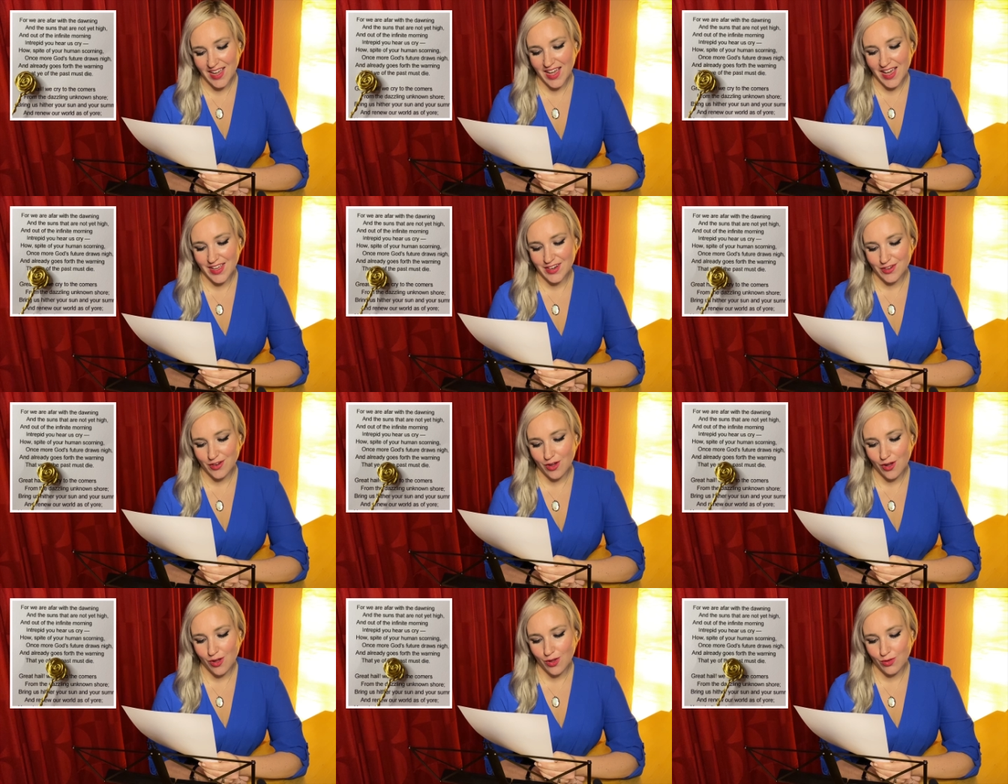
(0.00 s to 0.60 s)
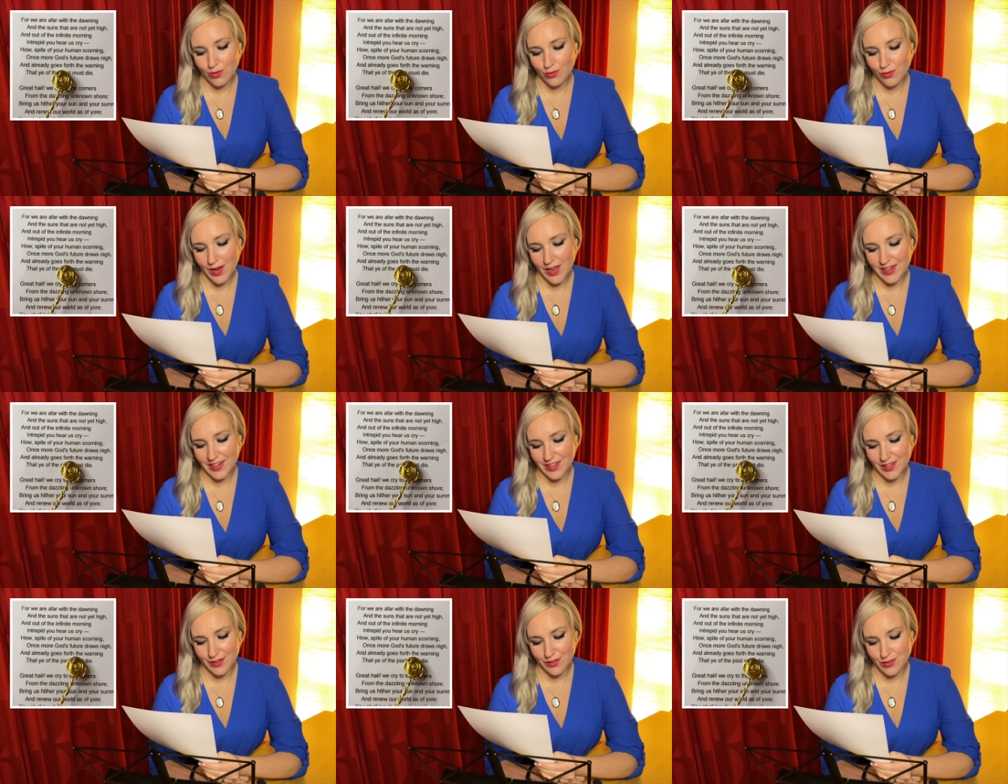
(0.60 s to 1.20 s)
and
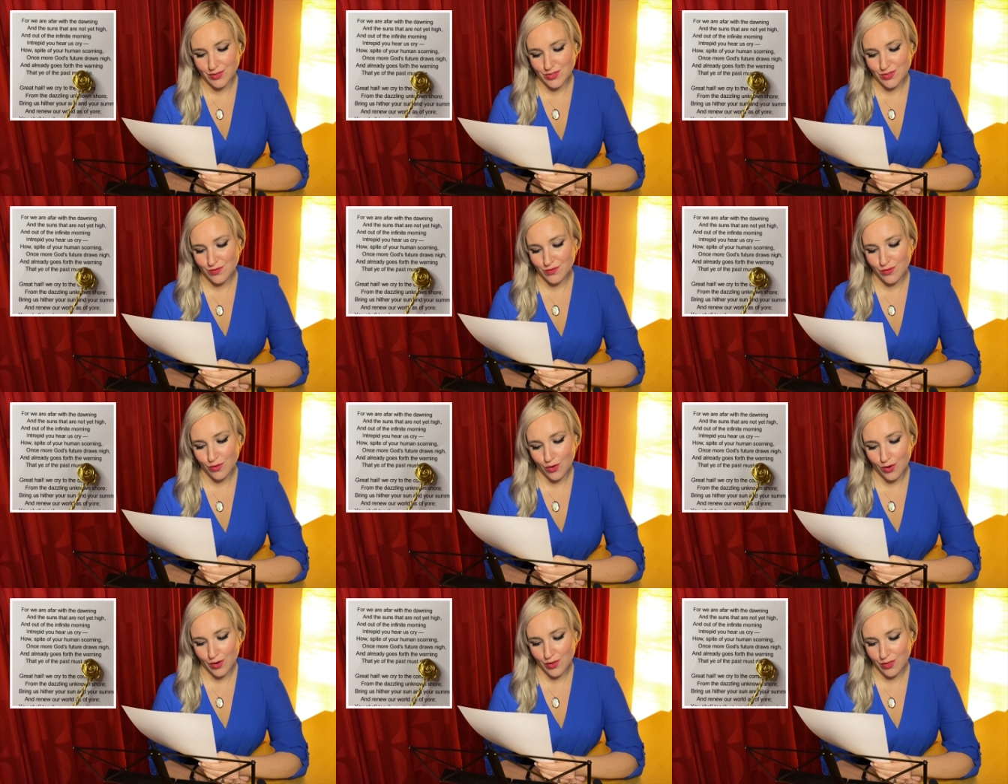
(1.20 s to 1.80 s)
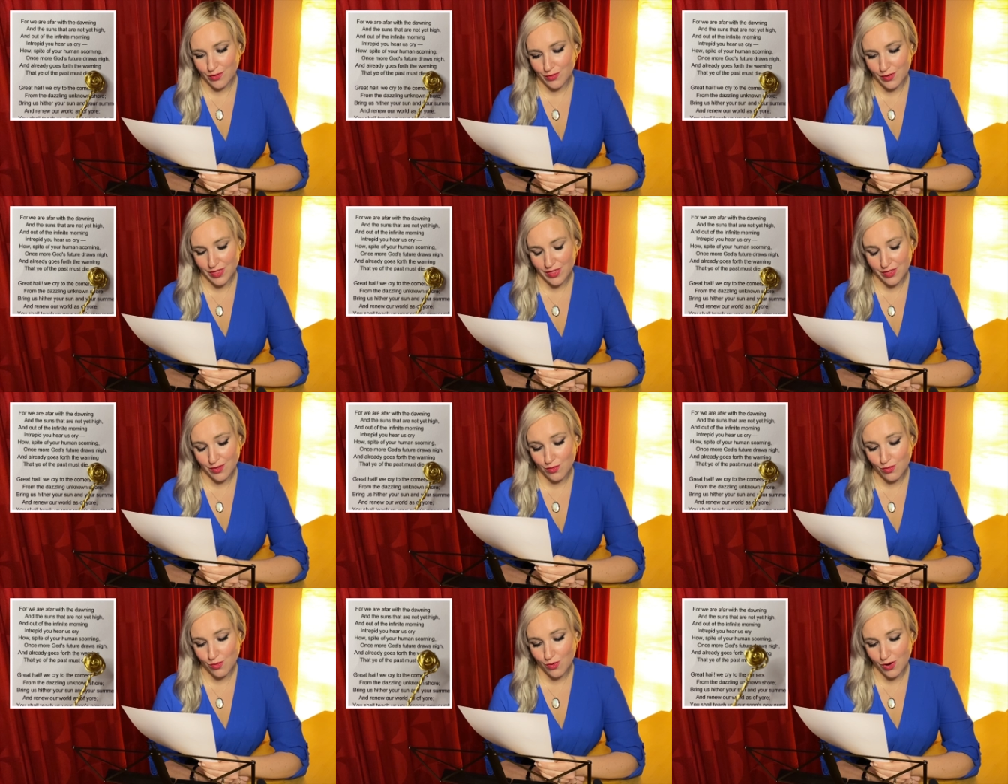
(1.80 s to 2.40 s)
already goes forth with
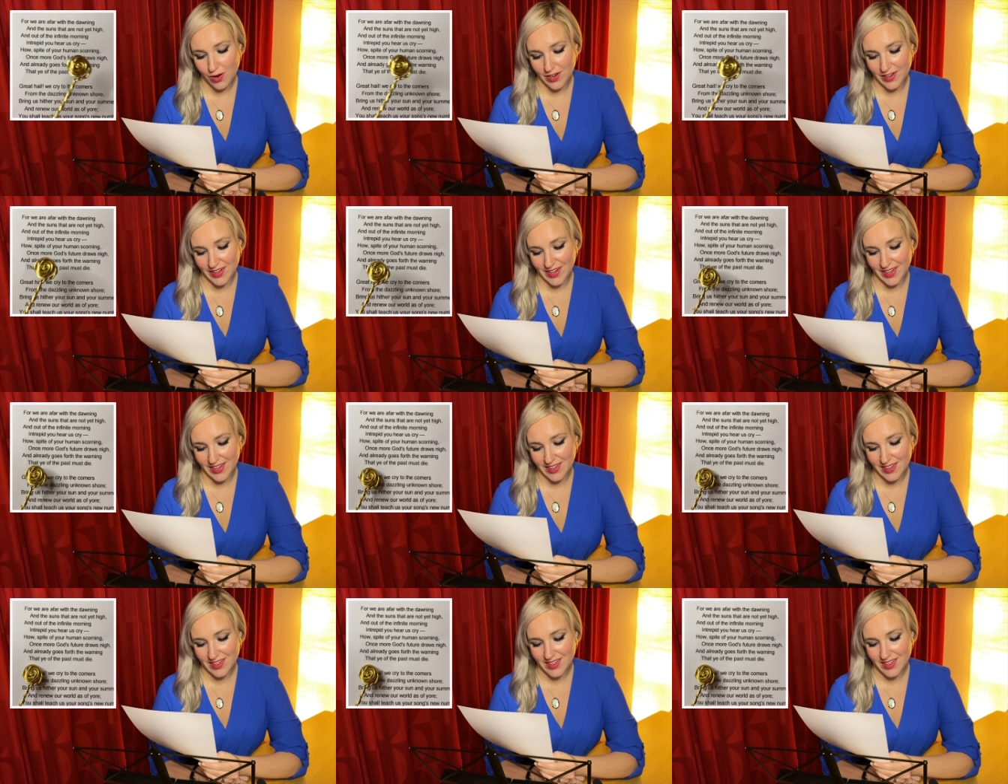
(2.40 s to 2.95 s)
the warning